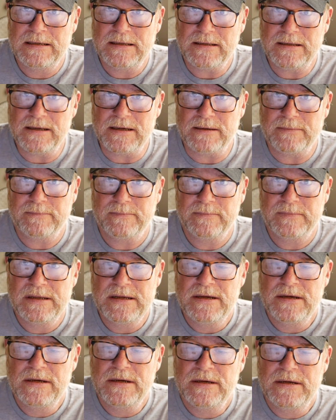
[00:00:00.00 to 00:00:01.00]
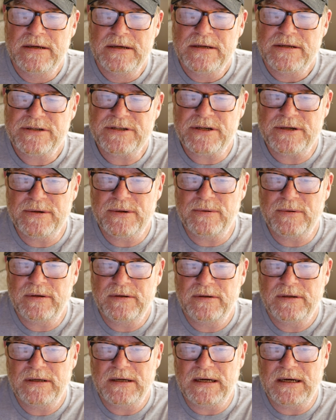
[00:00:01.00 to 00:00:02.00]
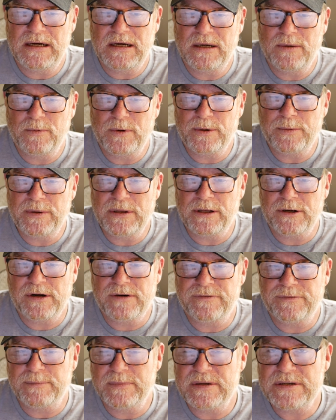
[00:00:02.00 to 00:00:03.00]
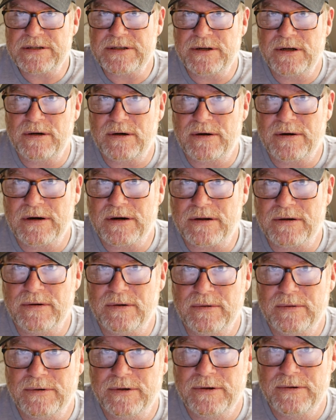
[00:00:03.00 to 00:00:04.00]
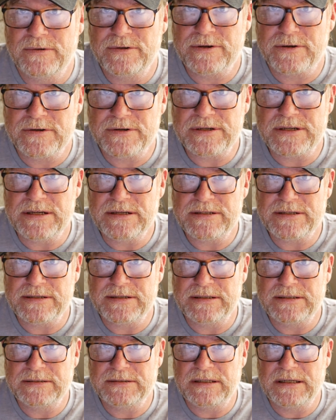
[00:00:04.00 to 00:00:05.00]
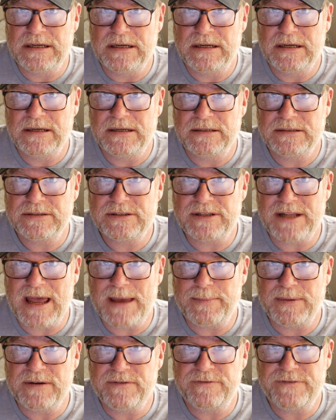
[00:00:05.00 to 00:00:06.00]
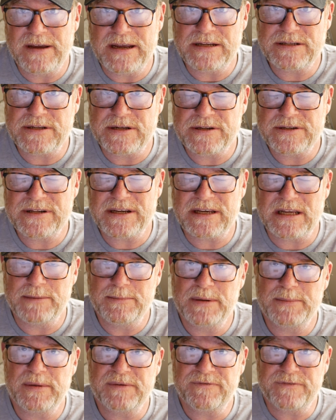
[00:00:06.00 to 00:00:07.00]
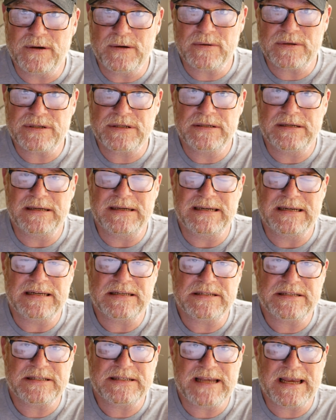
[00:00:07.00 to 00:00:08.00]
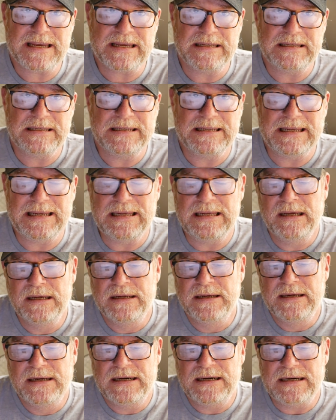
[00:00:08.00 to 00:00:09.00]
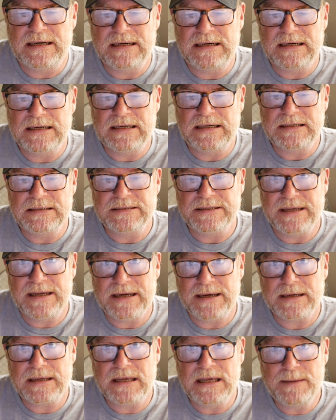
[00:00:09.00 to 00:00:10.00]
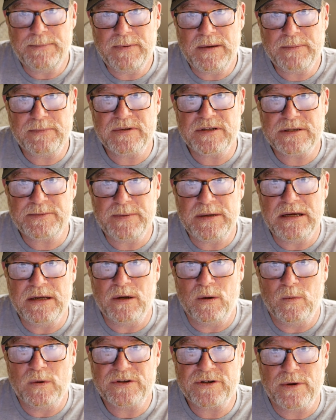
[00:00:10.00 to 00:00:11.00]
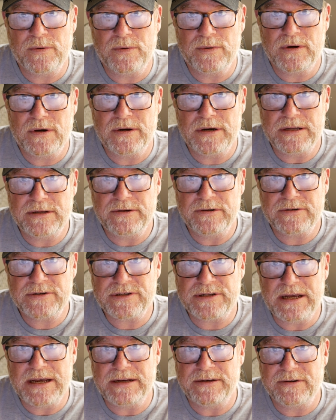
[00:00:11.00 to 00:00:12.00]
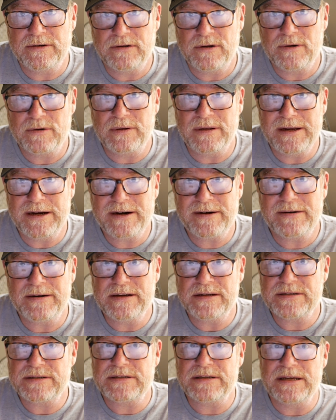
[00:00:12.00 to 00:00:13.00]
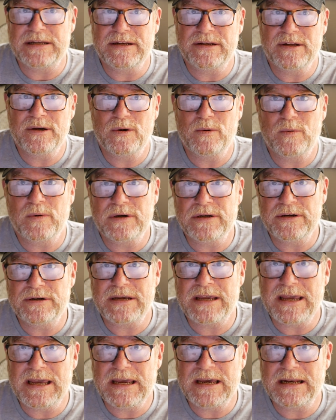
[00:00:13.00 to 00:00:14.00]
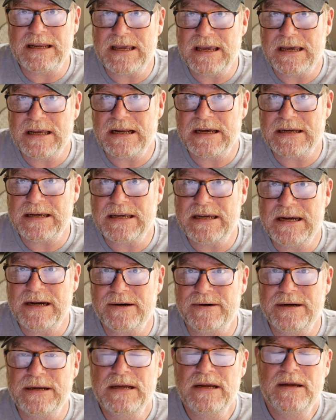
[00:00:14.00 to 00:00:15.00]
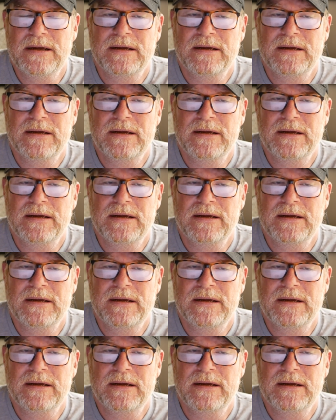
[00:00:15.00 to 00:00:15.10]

Yeah. So what do we learn from this little article? New Jersey's a slap in the face to the Second Amendment, folks. Secondly, keep up the speed on what's going on in your state and your local areas and know where you can and cannot carry